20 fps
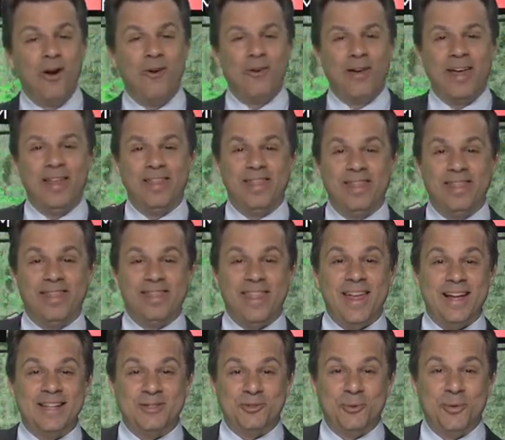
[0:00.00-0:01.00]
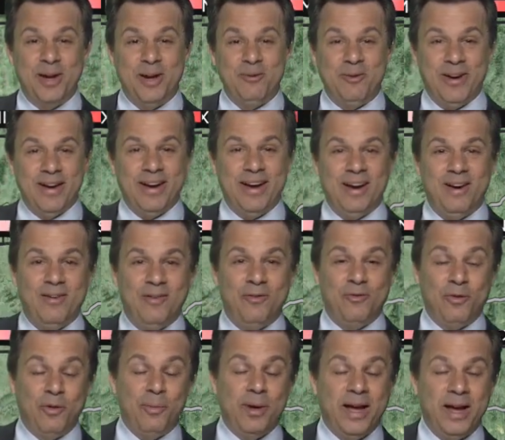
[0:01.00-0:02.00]
Okay, that's rain right now
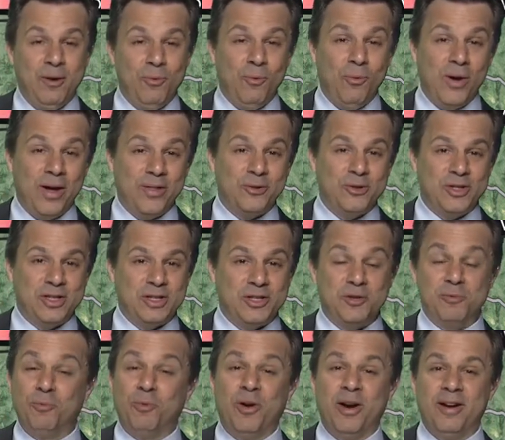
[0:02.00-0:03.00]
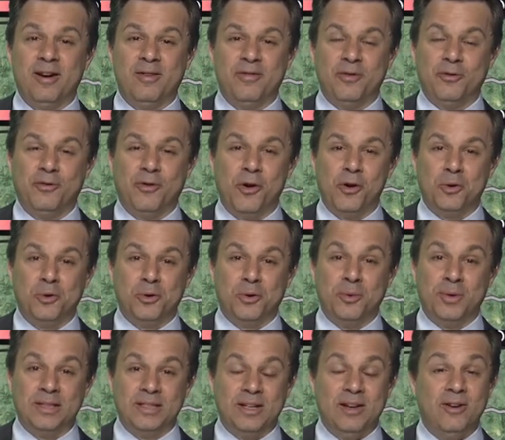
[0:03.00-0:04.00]
from a weather system right off the far
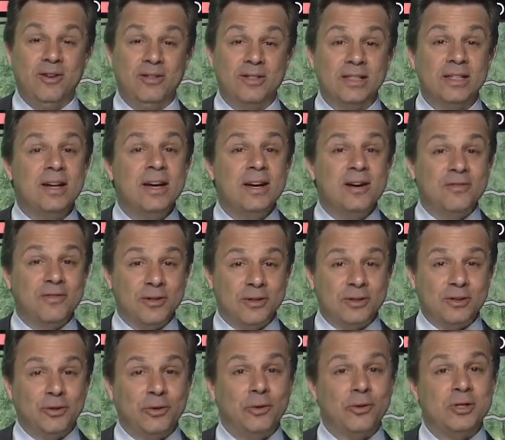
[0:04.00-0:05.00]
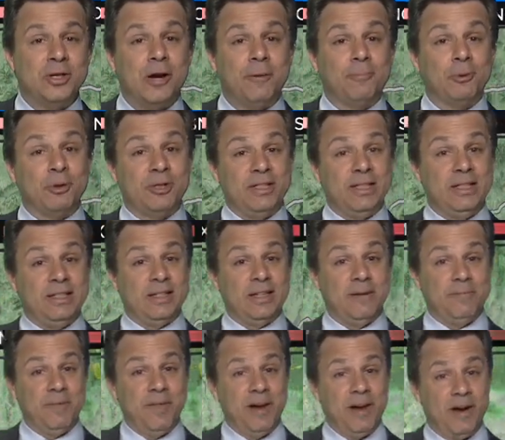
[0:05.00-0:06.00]
northwest coast. First alert Doppler sees it
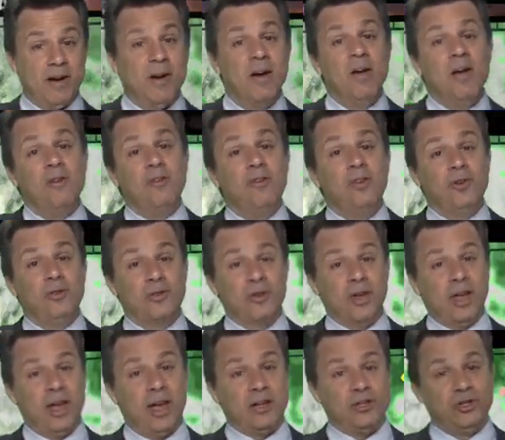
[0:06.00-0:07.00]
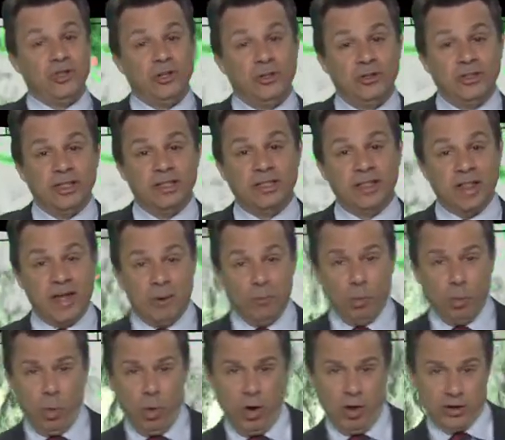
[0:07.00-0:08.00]
up there. Futurecast shows us that
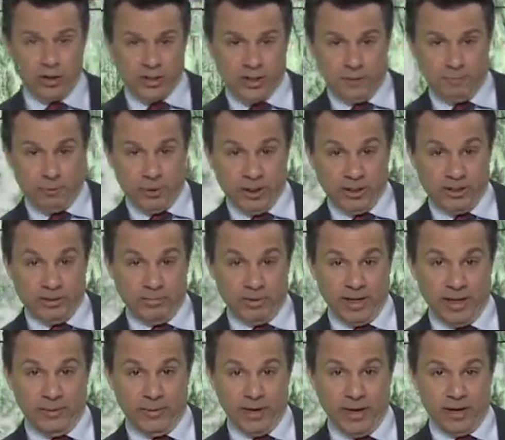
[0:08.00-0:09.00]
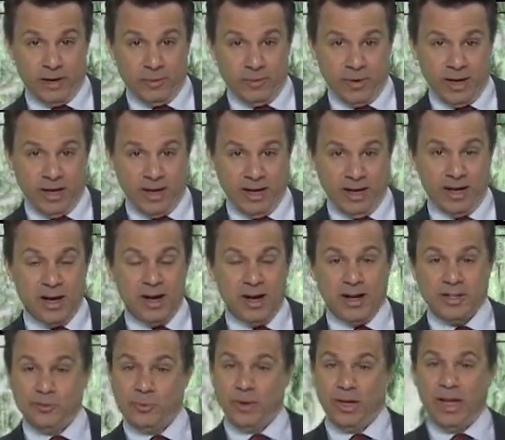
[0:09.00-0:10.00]
wants to bring some light rain our way
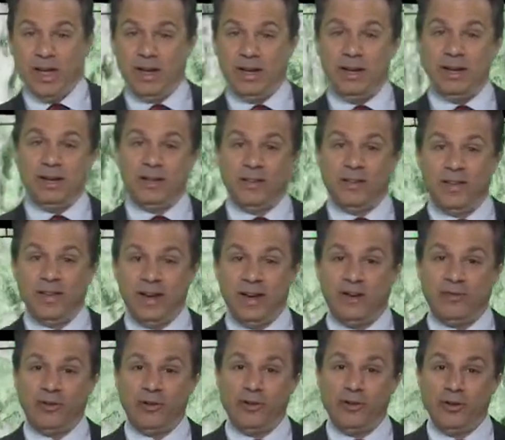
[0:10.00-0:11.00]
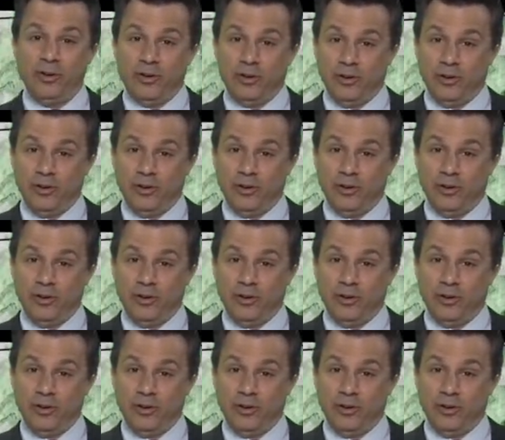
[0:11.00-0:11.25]
as we get into the late afternoon and